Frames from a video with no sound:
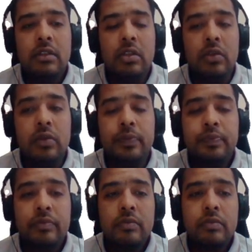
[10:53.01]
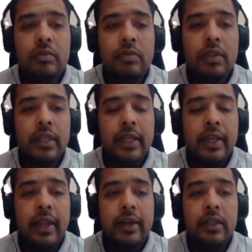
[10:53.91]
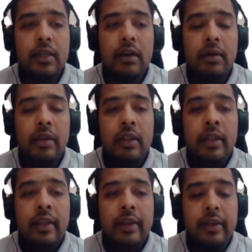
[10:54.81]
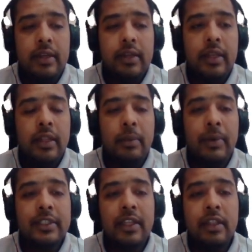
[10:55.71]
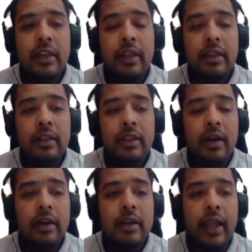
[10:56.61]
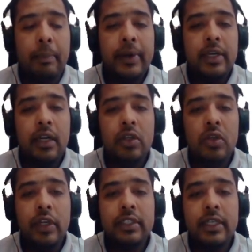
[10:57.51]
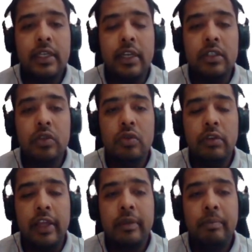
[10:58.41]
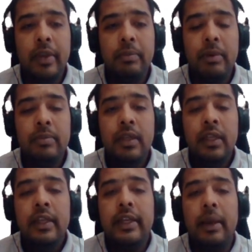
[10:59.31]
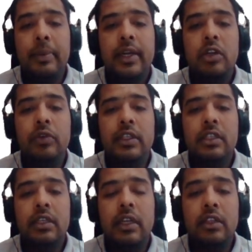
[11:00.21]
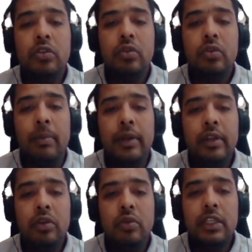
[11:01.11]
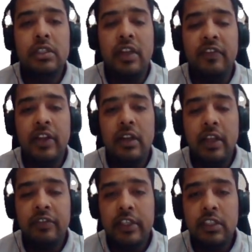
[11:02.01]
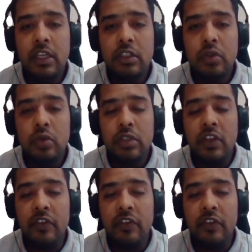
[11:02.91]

So, and here in the Basel III, the capital to asset ratio, like minimum capital to asset ratio, commonly known as leverage ratio, is